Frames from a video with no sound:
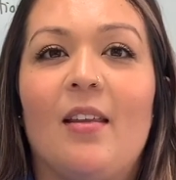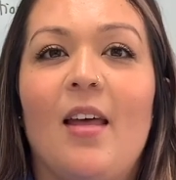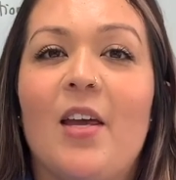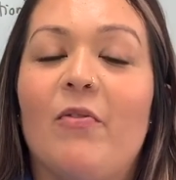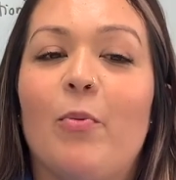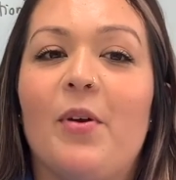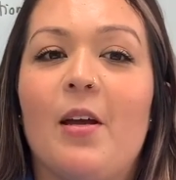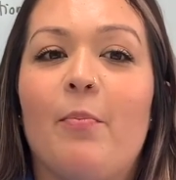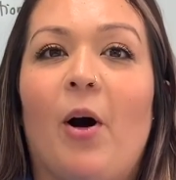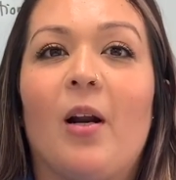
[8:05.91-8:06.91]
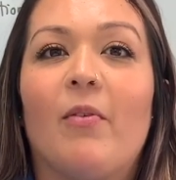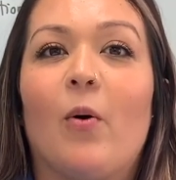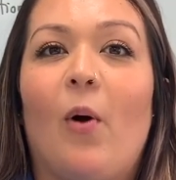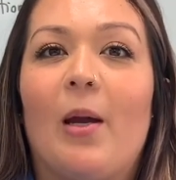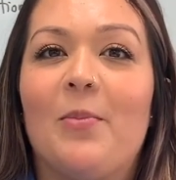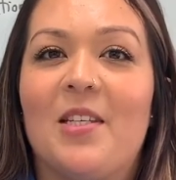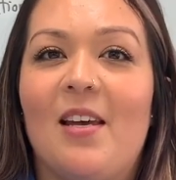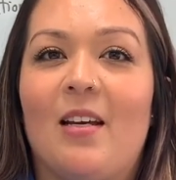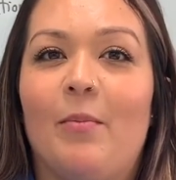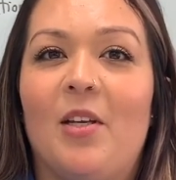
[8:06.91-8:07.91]
Thank you for being part of our
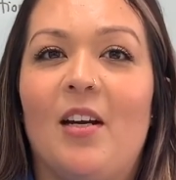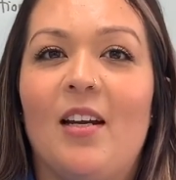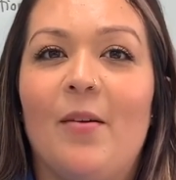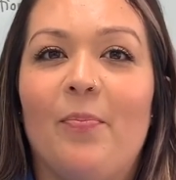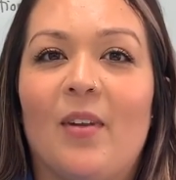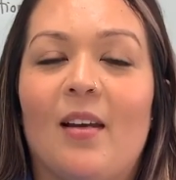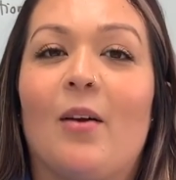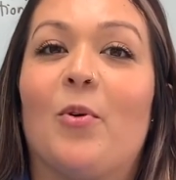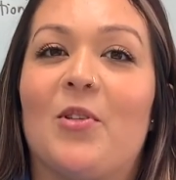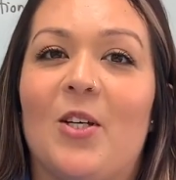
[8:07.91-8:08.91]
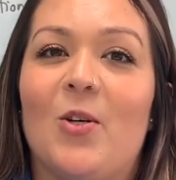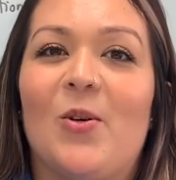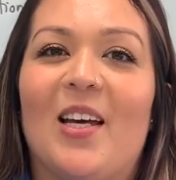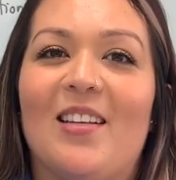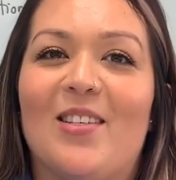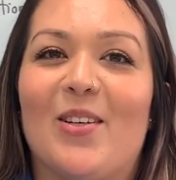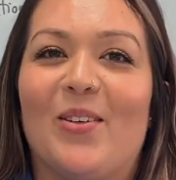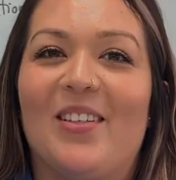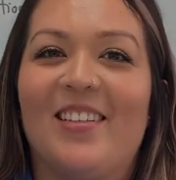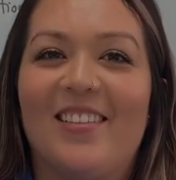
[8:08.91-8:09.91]
YMCA community, and we'll see you again soon.